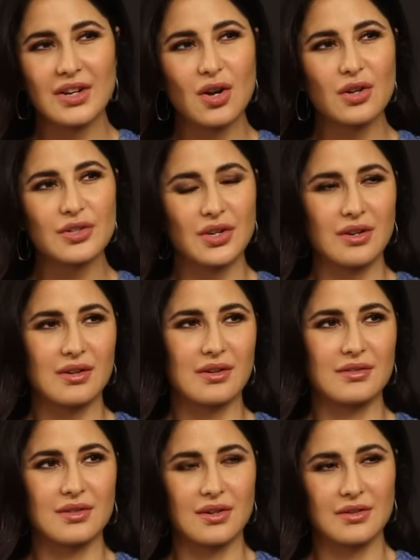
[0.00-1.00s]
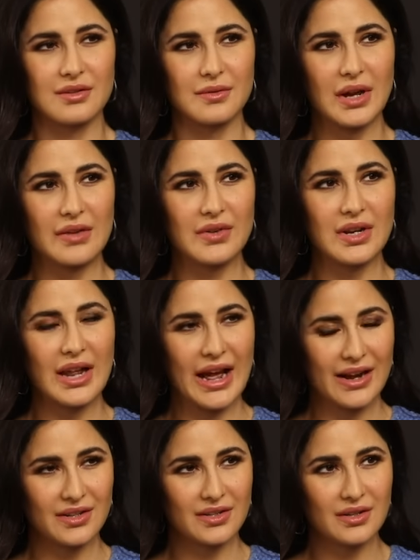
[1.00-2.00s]
done all genres. I've done an
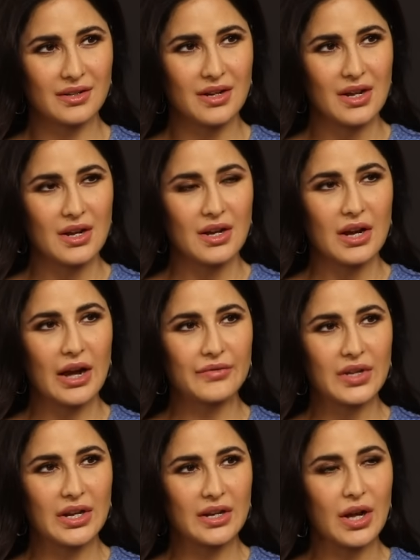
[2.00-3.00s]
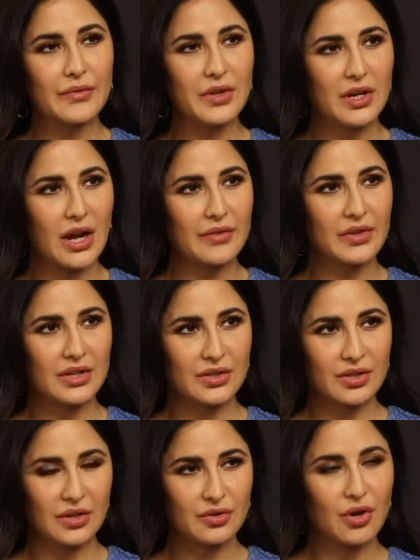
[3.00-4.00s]
action. I've done a
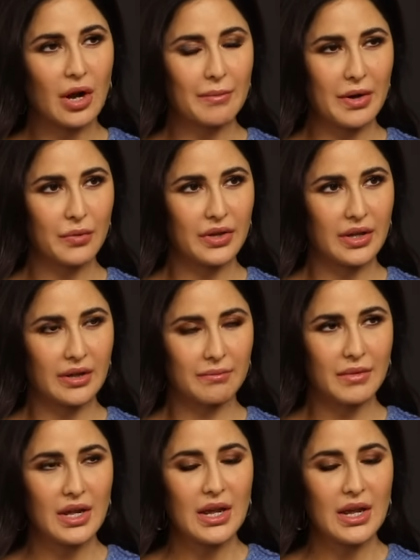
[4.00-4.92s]
drama with him.